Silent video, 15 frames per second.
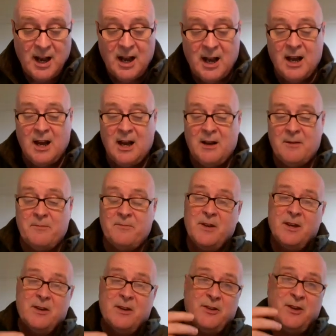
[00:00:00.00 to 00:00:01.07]

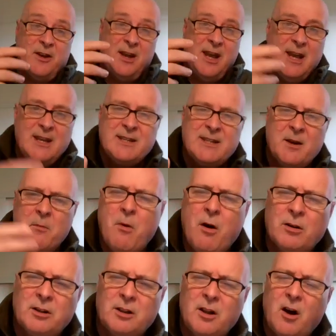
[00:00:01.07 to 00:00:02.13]
There is a
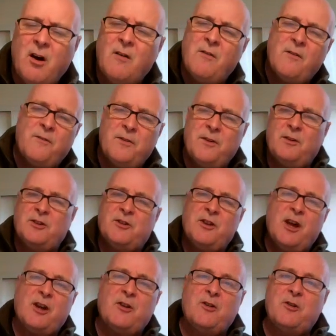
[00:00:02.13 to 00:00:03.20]
model of a future.
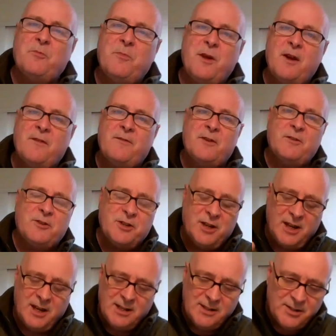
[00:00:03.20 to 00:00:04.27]
There could be a
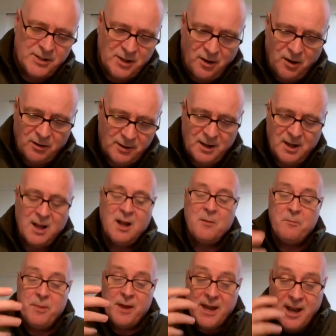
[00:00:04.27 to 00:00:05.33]
future in Scotland
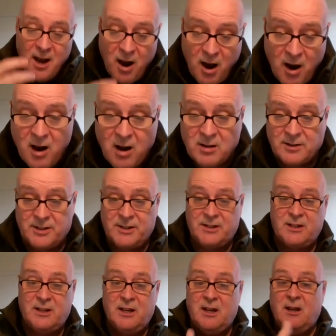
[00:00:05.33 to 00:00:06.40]

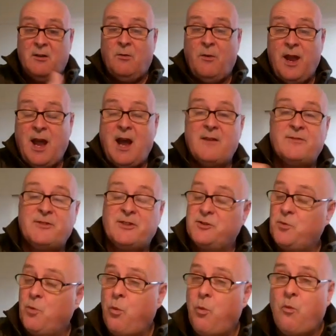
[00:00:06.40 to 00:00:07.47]
because we have
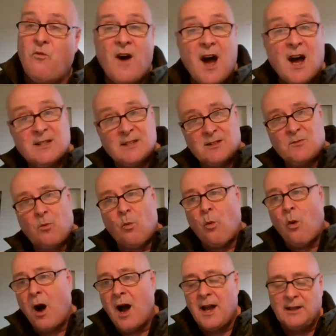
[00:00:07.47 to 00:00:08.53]
such vast,
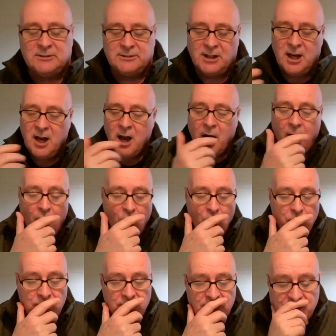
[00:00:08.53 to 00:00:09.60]
wild,
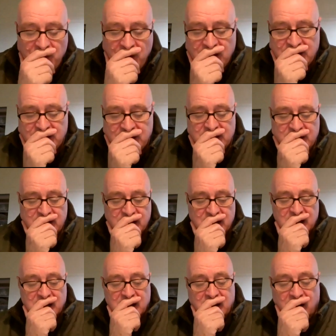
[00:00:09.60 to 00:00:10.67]
open spaces
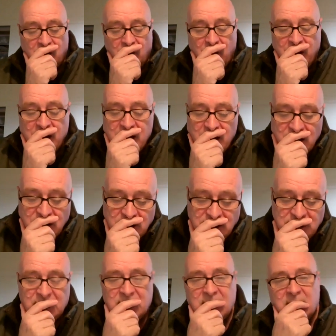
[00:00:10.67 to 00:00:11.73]
that we
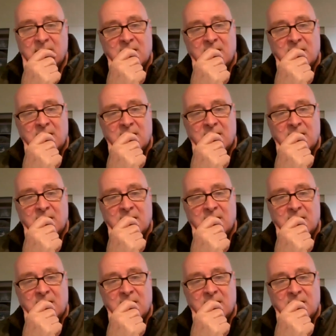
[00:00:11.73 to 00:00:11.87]
could